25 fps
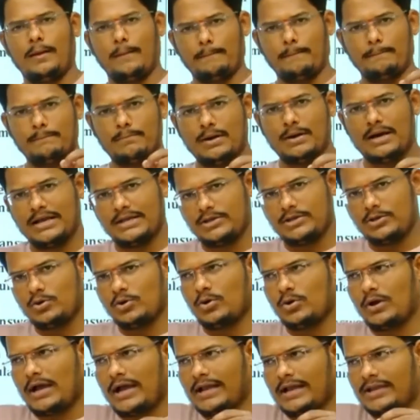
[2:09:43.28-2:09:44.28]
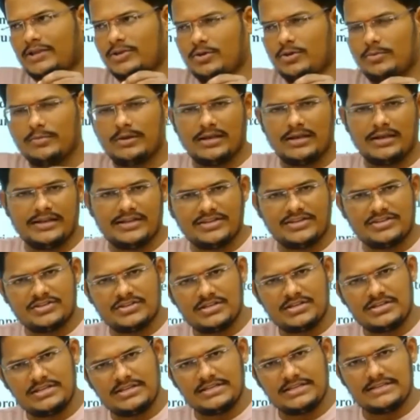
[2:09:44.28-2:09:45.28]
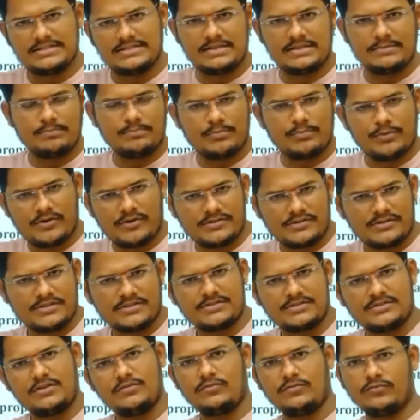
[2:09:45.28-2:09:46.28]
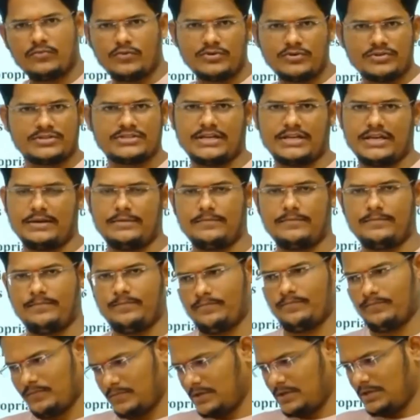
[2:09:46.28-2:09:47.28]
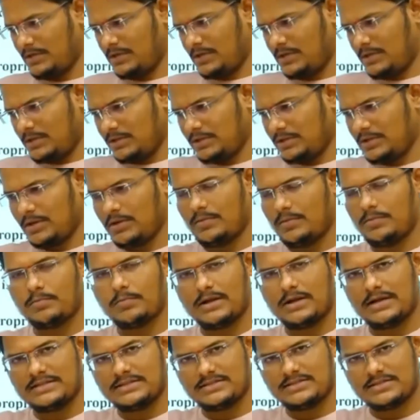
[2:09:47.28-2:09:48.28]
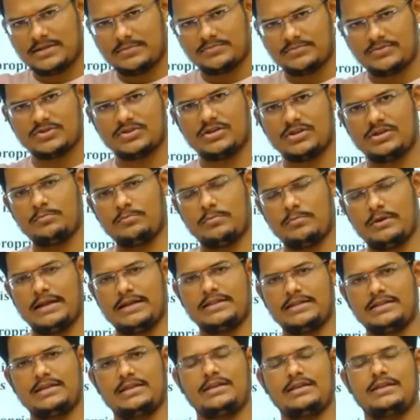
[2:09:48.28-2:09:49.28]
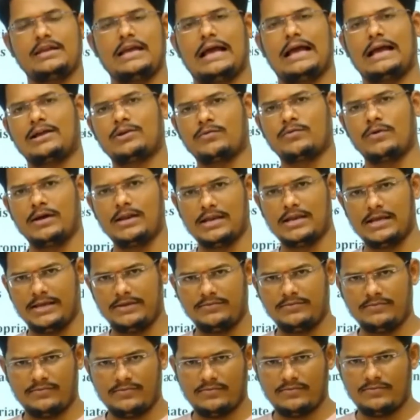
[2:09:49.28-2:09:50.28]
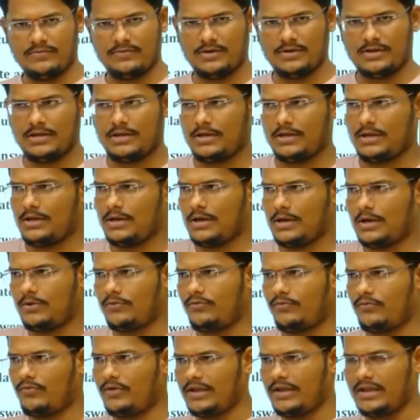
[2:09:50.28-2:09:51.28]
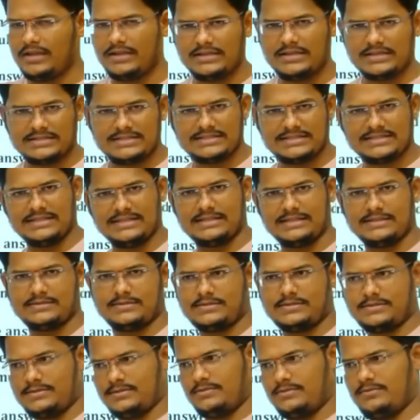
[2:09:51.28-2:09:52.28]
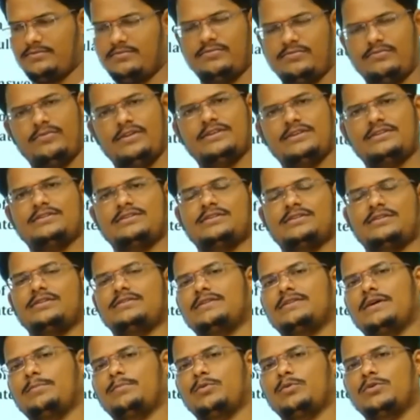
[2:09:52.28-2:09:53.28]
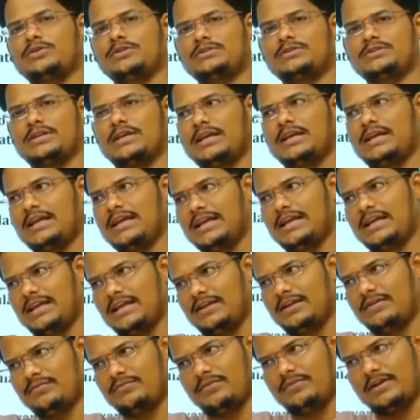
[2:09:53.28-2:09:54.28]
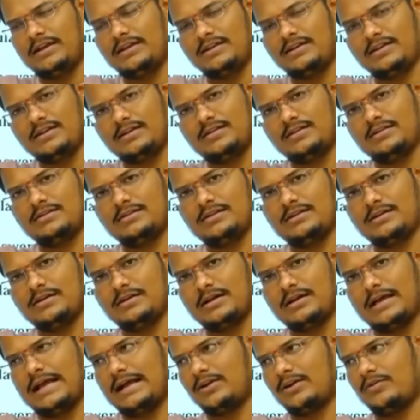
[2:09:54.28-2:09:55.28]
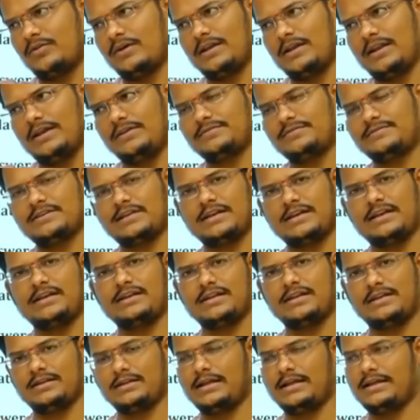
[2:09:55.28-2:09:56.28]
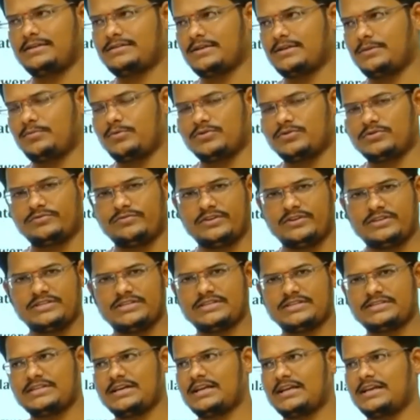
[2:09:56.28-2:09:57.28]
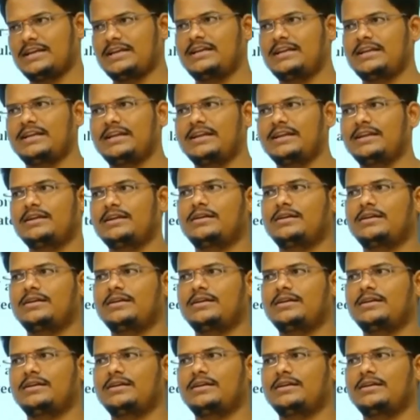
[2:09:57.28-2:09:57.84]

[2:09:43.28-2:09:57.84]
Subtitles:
Bioaccumulation is a process of food chain. The consumption by the aqua life of various things, which suppose when the aqua lives are eating, like suppose fishes are eating